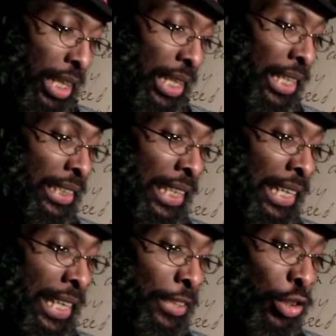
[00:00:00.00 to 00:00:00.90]
You
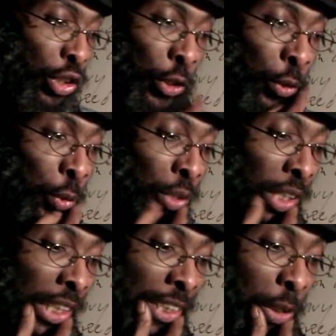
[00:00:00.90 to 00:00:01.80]
understand? And
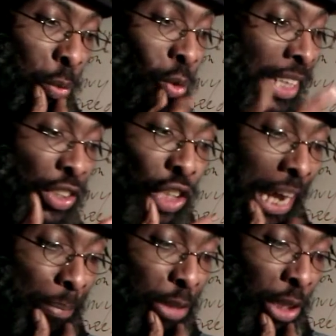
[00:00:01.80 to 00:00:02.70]
Jude is one
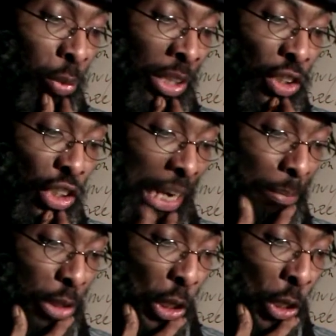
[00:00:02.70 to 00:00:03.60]
chapter
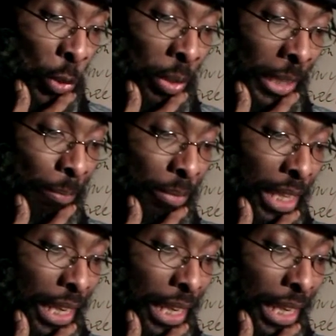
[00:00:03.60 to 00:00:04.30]
only.